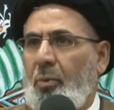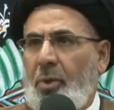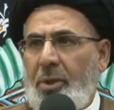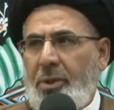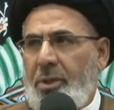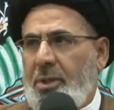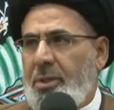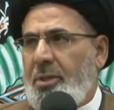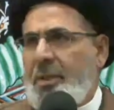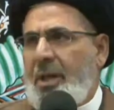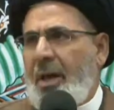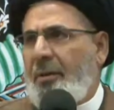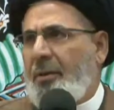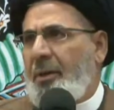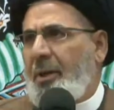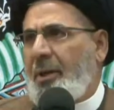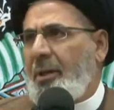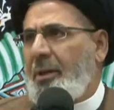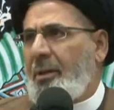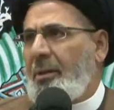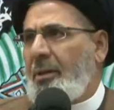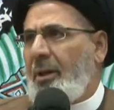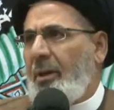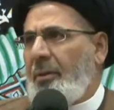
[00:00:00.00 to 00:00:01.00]
which is
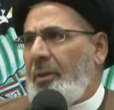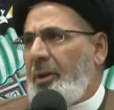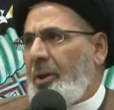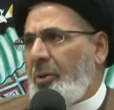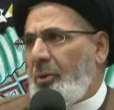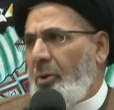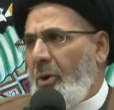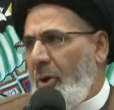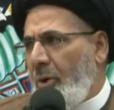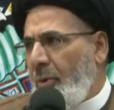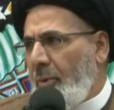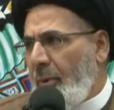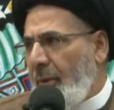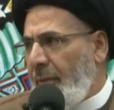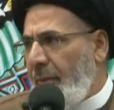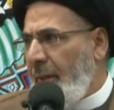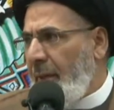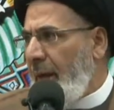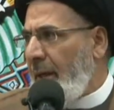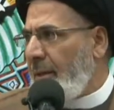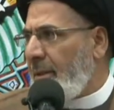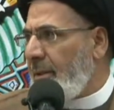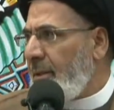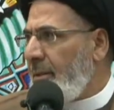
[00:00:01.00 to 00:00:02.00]
nothing wrong
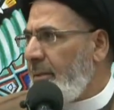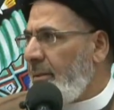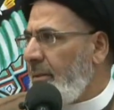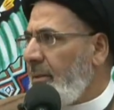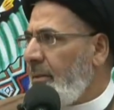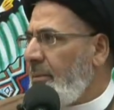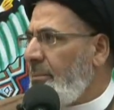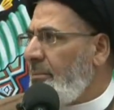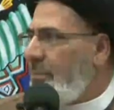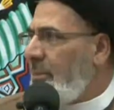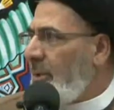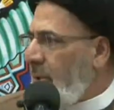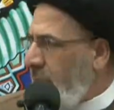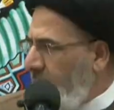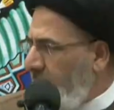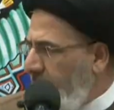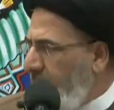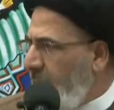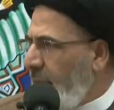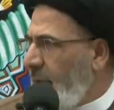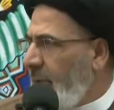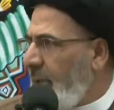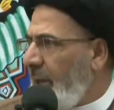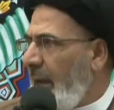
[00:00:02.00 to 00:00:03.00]
with that. It's
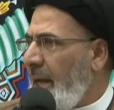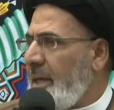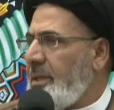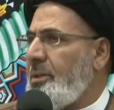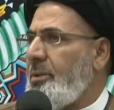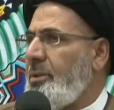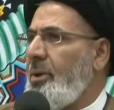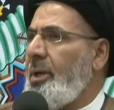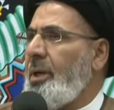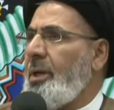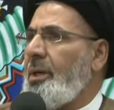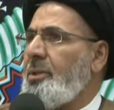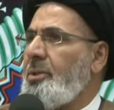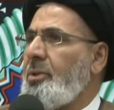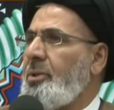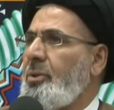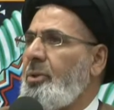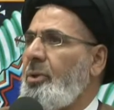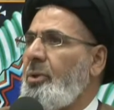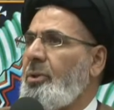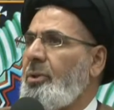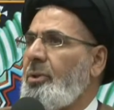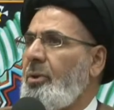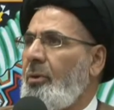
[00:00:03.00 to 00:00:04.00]
good as long as
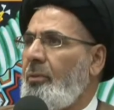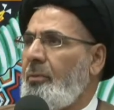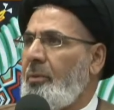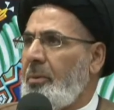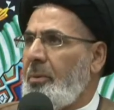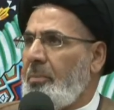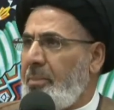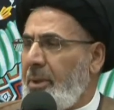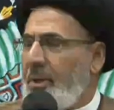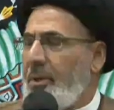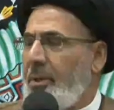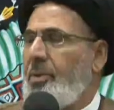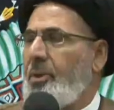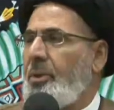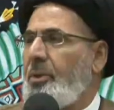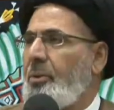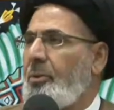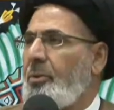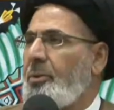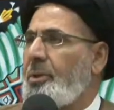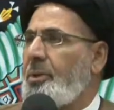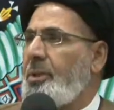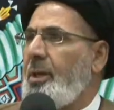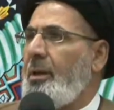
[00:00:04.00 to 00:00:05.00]
you don't
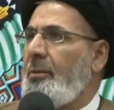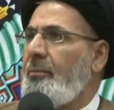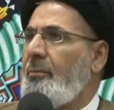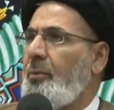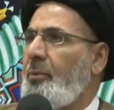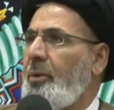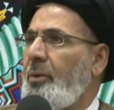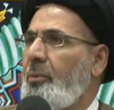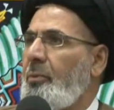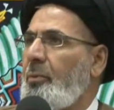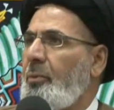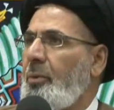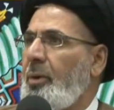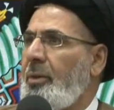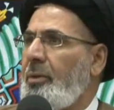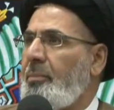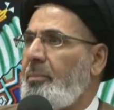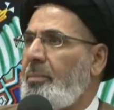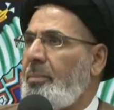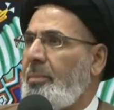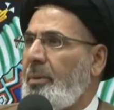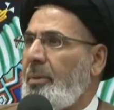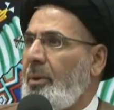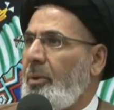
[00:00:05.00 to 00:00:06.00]
overburden yourself
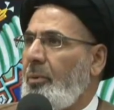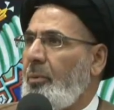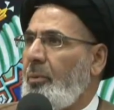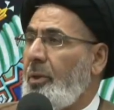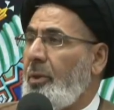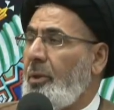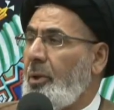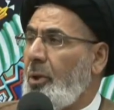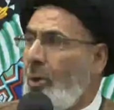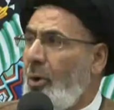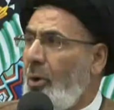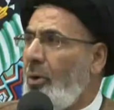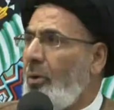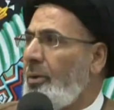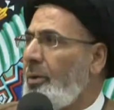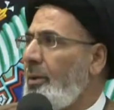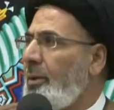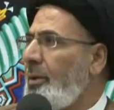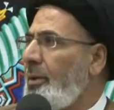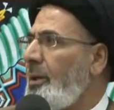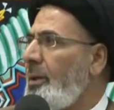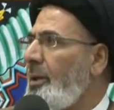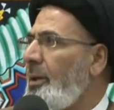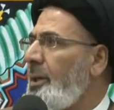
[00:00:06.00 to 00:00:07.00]
with
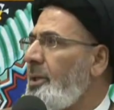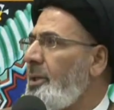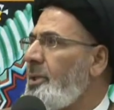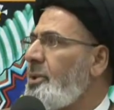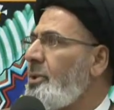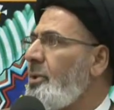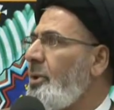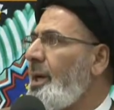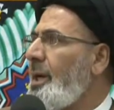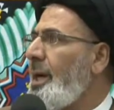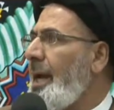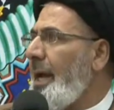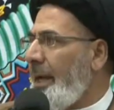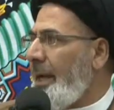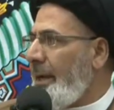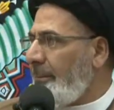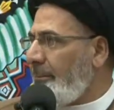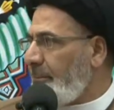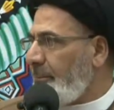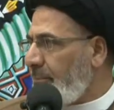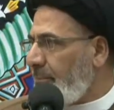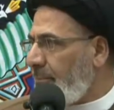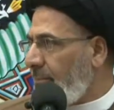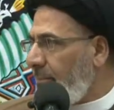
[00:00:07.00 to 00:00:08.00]
loan. It's
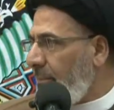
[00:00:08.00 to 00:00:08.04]
okay.